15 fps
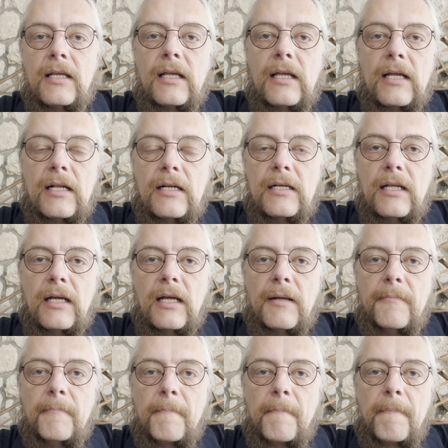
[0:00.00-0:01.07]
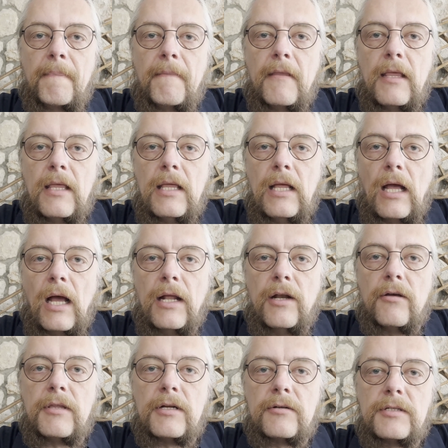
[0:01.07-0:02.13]
And I
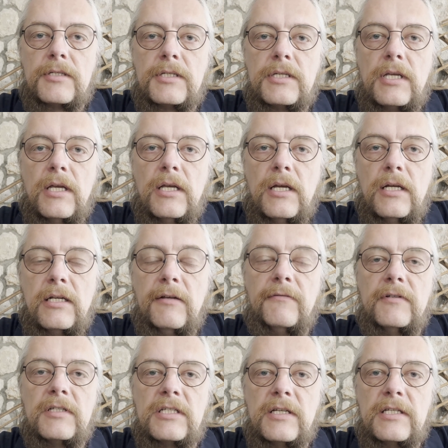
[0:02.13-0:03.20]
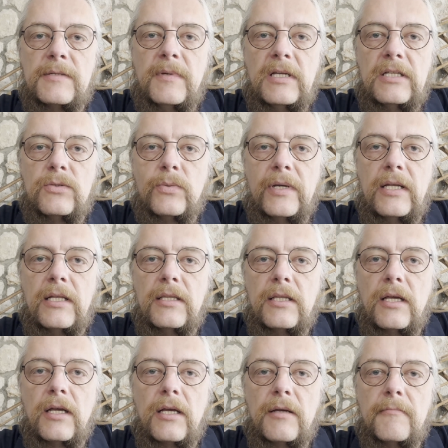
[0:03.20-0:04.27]
know there is differences between
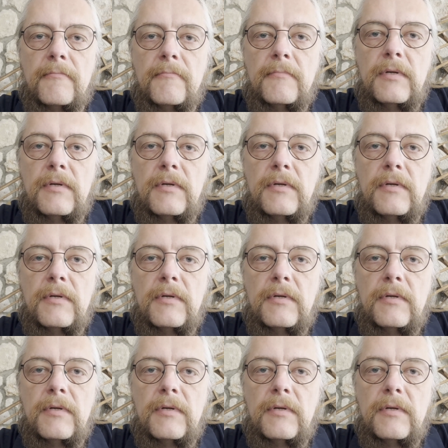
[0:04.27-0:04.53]
the